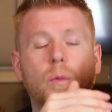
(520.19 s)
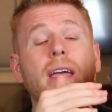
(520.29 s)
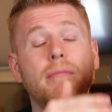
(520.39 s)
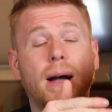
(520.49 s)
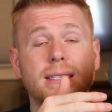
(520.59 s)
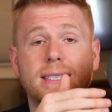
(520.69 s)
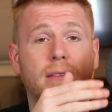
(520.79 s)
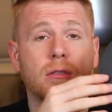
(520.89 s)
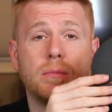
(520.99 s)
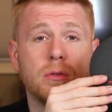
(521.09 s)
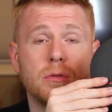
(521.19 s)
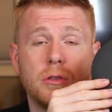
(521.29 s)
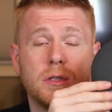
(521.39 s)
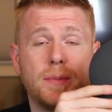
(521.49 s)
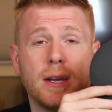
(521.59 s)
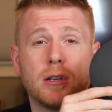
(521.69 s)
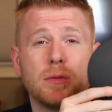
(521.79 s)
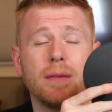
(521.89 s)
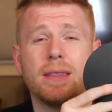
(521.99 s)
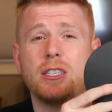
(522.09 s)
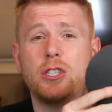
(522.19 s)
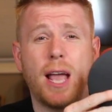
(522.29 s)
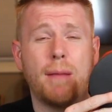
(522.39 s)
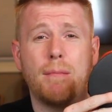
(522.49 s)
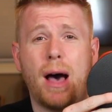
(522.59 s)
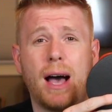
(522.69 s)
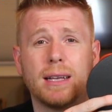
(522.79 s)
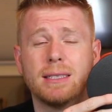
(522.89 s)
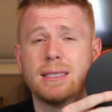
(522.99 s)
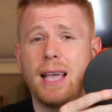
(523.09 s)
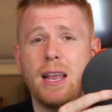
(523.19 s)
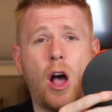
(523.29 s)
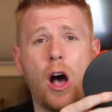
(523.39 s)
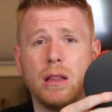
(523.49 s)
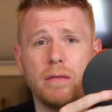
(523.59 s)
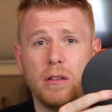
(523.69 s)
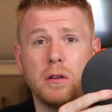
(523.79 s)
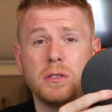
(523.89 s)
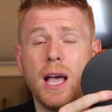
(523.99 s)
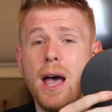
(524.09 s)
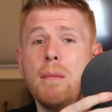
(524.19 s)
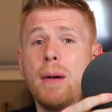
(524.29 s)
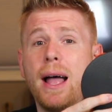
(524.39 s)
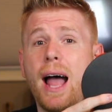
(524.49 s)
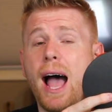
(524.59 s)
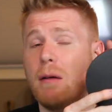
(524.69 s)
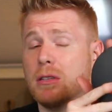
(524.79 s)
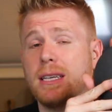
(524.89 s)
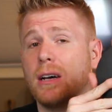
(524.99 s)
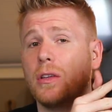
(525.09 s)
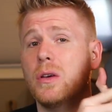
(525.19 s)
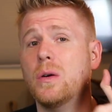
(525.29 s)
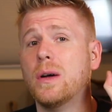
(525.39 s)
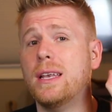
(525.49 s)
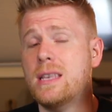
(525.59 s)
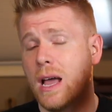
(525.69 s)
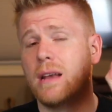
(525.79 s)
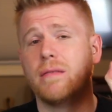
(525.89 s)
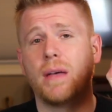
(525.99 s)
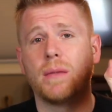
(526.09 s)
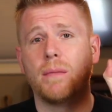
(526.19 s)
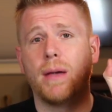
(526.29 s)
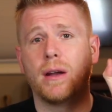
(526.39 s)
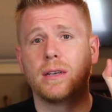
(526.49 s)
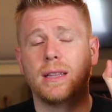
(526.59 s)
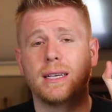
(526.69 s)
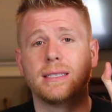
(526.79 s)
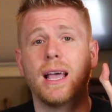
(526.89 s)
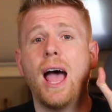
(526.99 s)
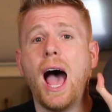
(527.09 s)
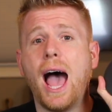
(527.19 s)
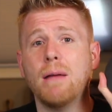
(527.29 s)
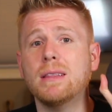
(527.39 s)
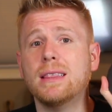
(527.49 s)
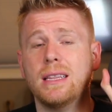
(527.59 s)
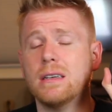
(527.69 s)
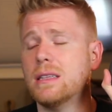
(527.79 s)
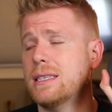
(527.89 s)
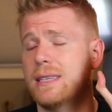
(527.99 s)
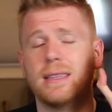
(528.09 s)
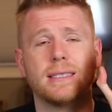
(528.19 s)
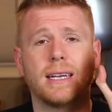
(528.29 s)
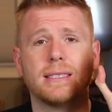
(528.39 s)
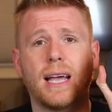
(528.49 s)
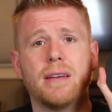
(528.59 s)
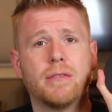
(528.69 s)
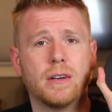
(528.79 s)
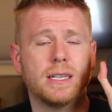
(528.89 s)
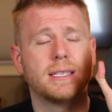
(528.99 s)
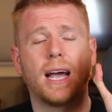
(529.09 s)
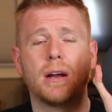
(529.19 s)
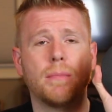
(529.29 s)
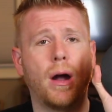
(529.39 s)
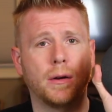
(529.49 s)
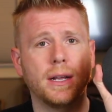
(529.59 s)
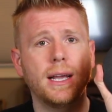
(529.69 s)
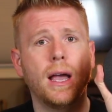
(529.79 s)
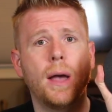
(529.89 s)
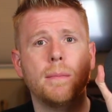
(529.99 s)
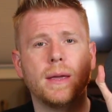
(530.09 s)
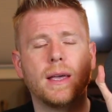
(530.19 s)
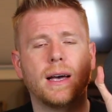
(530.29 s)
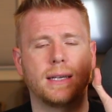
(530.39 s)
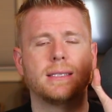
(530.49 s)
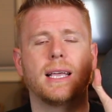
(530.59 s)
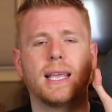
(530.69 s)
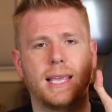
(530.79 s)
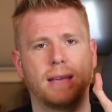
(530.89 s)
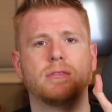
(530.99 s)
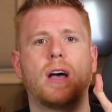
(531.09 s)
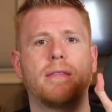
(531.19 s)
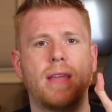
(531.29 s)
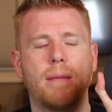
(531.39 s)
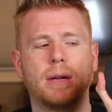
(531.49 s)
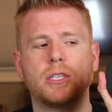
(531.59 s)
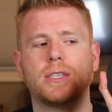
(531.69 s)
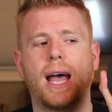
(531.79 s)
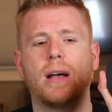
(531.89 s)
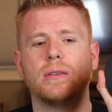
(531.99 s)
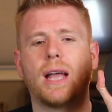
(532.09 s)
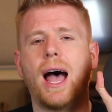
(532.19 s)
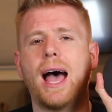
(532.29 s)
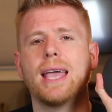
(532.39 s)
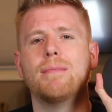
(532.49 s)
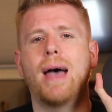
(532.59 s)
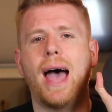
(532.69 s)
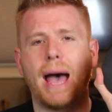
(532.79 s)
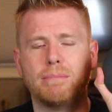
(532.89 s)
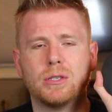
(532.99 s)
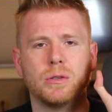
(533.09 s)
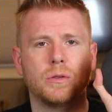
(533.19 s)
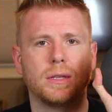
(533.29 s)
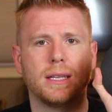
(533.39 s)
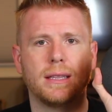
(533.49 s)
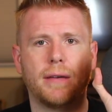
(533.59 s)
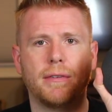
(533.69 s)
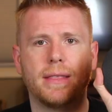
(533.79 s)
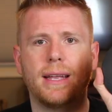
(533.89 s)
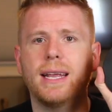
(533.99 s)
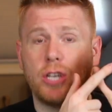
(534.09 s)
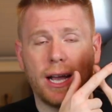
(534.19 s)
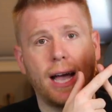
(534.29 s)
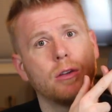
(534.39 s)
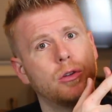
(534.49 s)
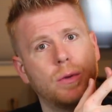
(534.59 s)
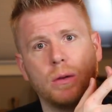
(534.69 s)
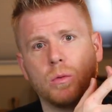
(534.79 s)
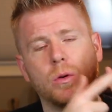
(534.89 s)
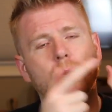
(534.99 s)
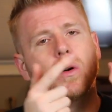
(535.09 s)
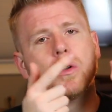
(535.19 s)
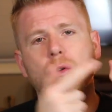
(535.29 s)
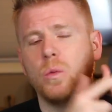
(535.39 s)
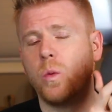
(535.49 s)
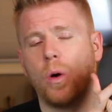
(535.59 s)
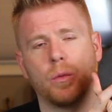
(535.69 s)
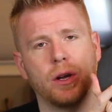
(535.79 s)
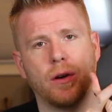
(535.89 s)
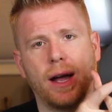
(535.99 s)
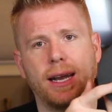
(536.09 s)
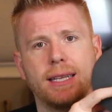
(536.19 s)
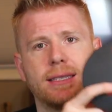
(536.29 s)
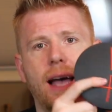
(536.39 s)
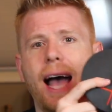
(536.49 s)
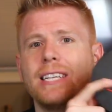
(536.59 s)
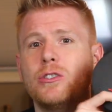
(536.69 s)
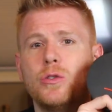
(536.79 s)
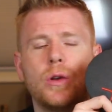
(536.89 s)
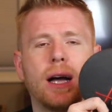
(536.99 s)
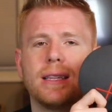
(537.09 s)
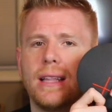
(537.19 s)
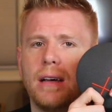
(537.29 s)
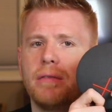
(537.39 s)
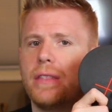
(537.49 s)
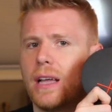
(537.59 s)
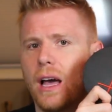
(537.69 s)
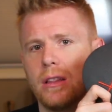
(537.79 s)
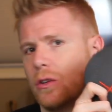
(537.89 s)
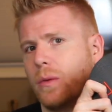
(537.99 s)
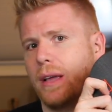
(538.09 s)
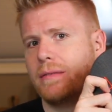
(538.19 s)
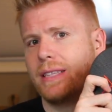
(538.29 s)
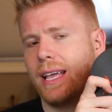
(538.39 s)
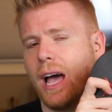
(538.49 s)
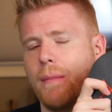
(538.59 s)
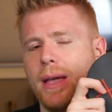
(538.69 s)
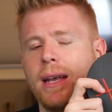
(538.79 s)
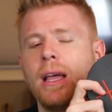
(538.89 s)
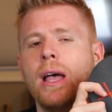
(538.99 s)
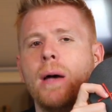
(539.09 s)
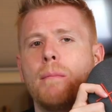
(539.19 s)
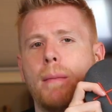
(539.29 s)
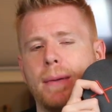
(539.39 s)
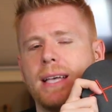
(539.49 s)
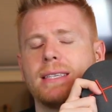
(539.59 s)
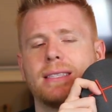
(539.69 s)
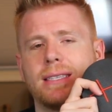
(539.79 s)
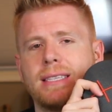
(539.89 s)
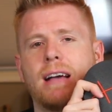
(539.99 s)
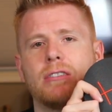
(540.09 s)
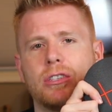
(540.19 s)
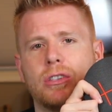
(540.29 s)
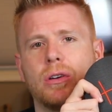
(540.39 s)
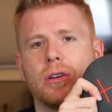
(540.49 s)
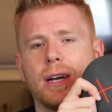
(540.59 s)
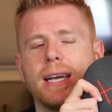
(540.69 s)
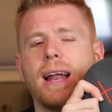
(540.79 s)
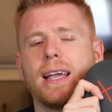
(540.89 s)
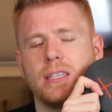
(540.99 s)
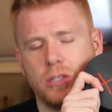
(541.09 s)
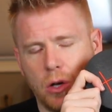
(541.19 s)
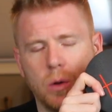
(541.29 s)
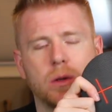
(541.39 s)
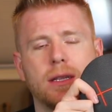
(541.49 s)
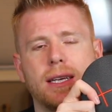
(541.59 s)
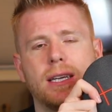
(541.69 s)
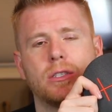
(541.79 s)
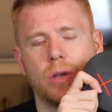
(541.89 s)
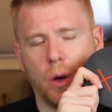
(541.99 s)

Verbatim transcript: We have bought several Bluetooth speakers. We have the Jambox and all of those, but I will tell you, none of them compare to this. I would literally set this outside for an entire party because it gives off that much sound. I am absolutely in love with it. Check out UE Roll. You won't regret it. I do not love the color waves they come in, but because the sound is so great, I can totally